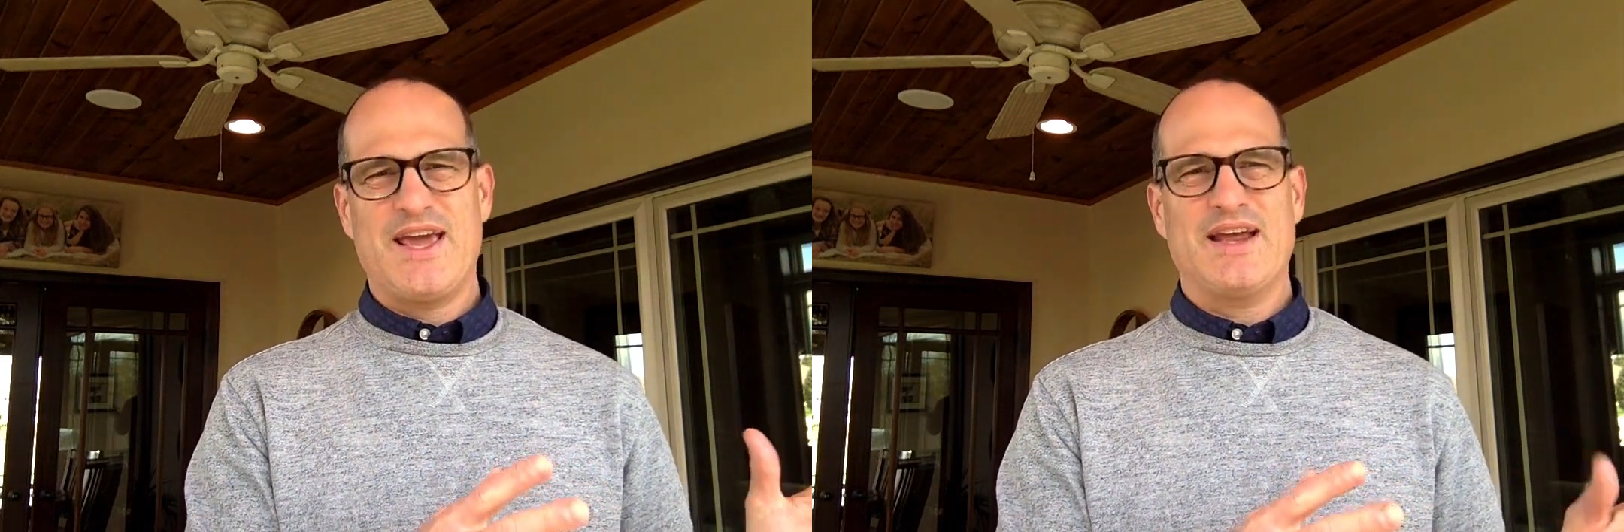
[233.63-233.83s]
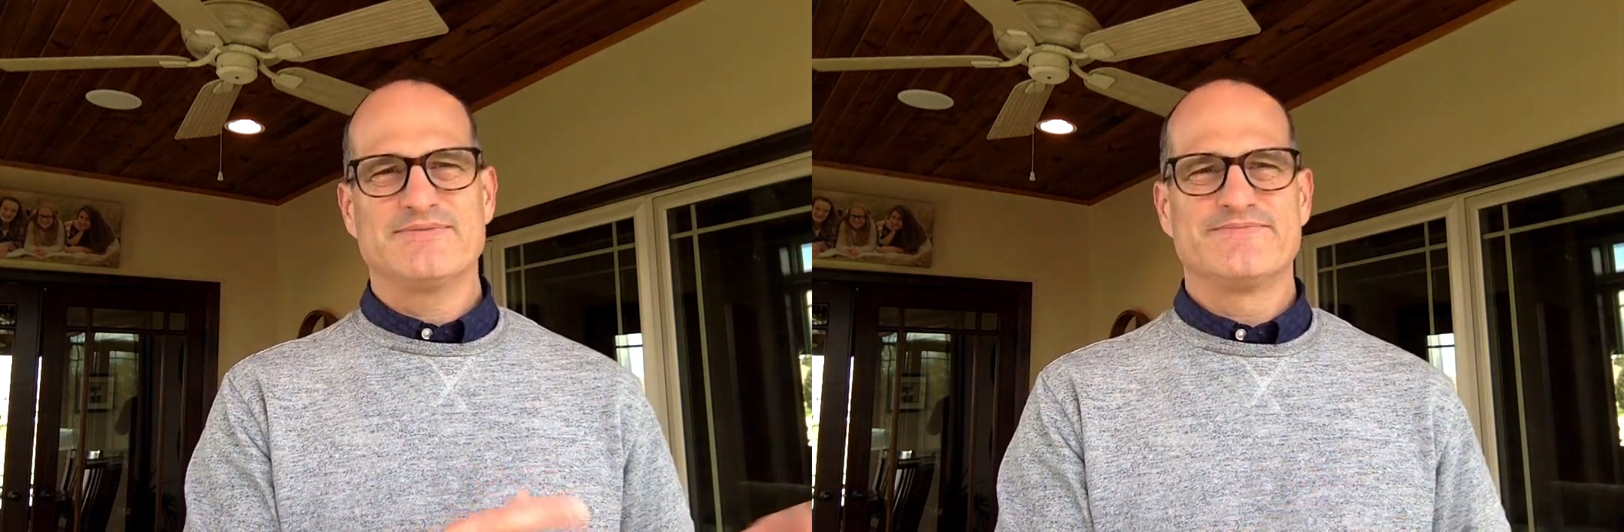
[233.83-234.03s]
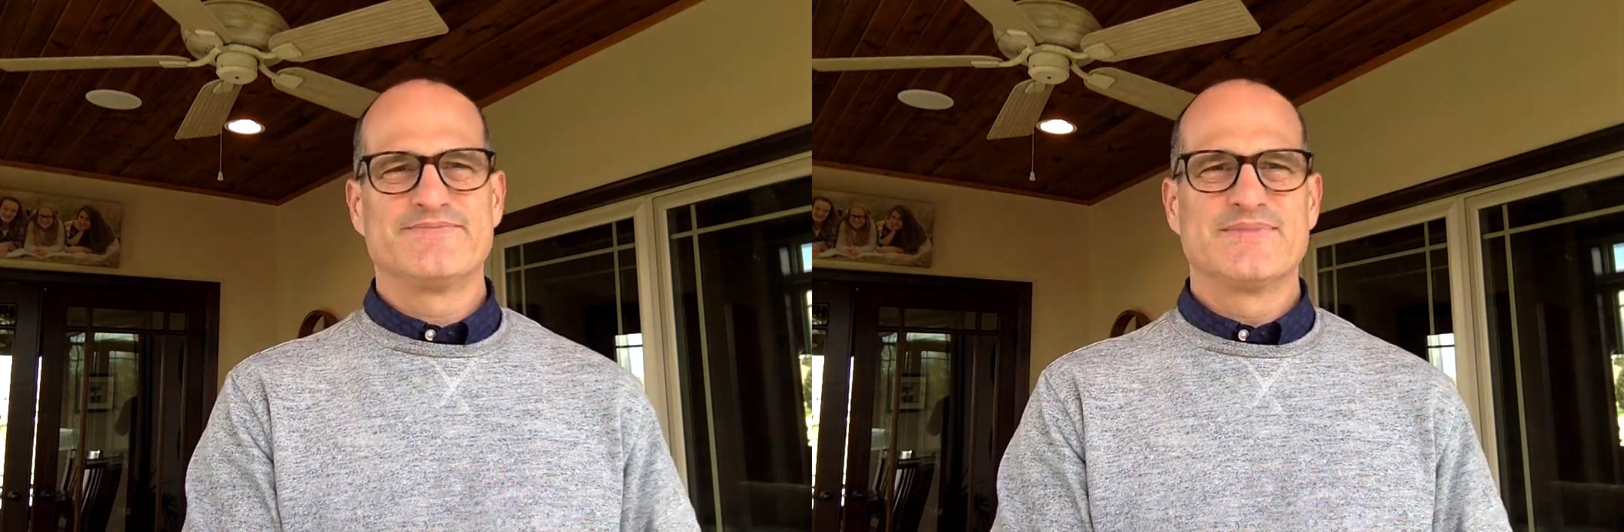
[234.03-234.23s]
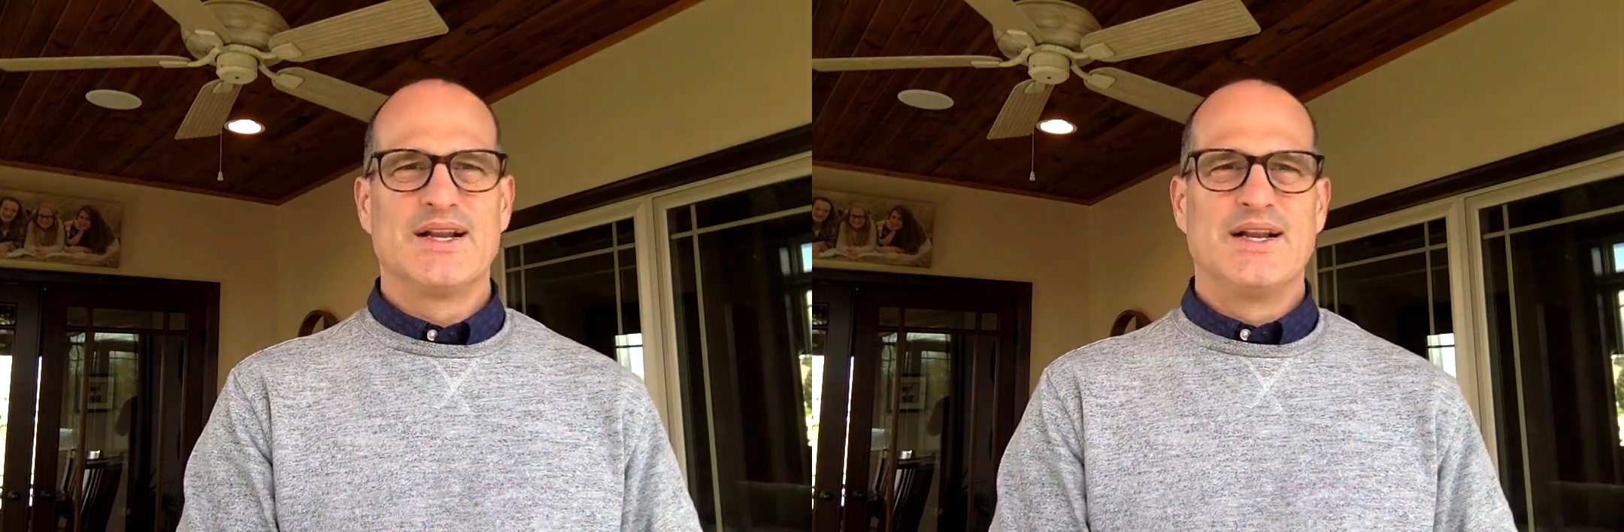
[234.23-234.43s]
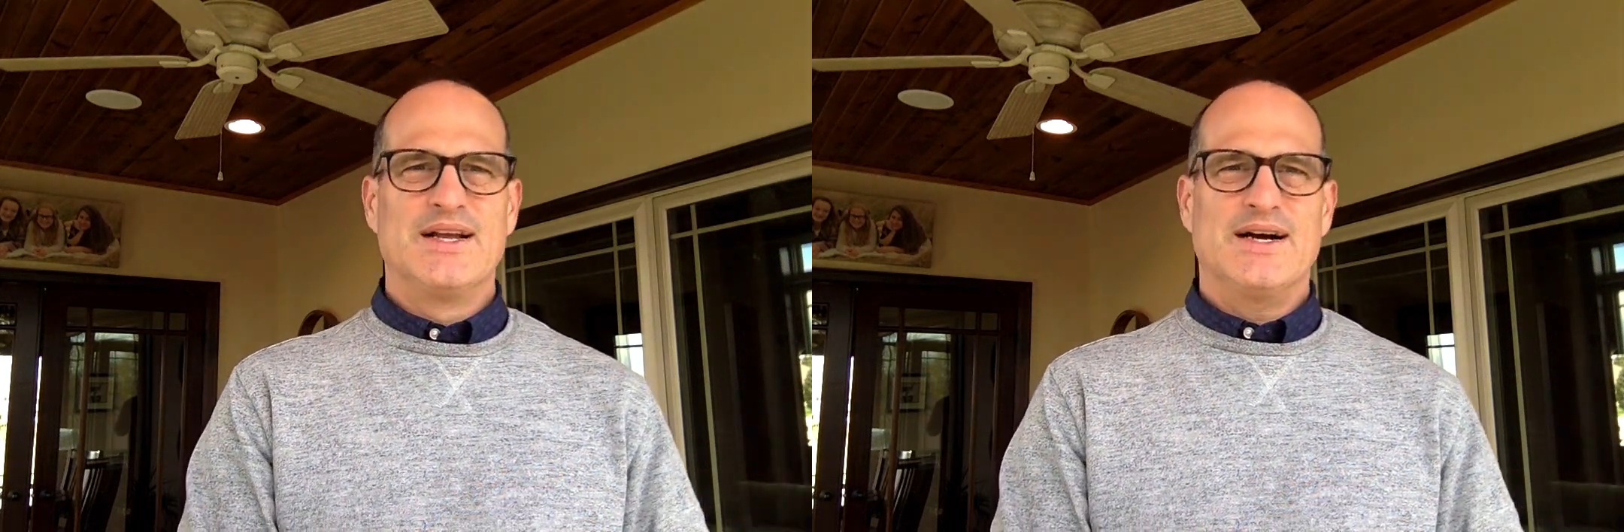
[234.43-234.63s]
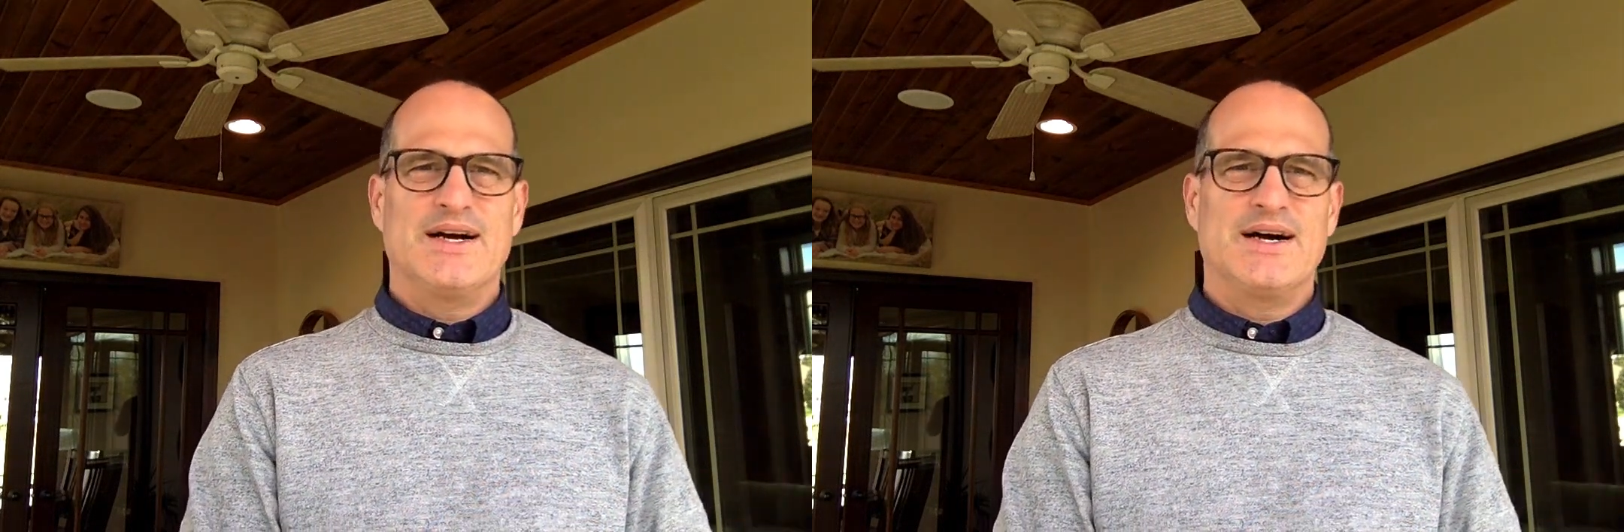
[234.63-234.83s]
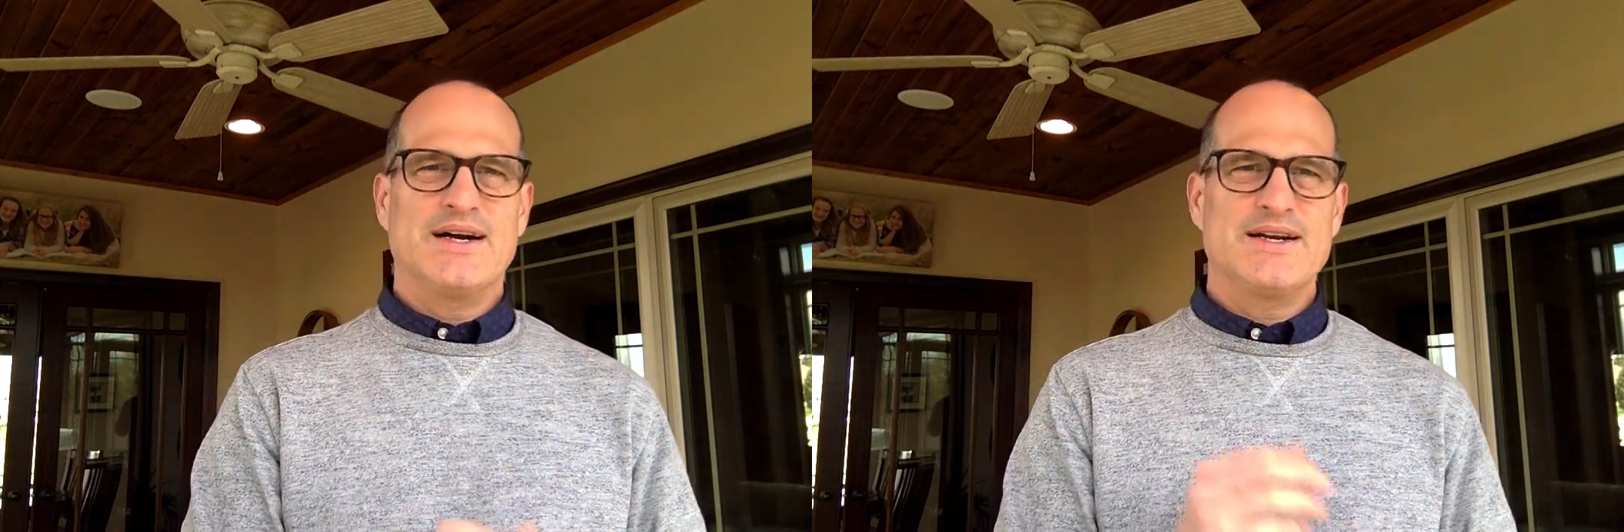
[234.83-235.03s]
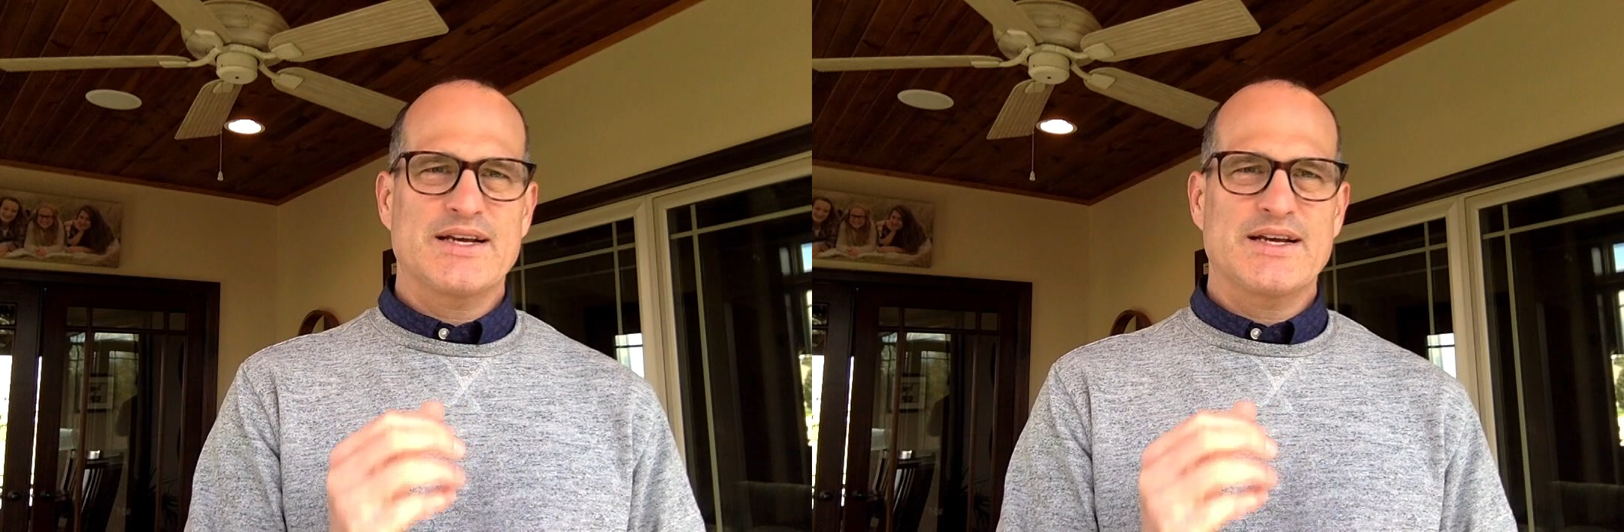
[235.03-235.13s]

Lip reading: can.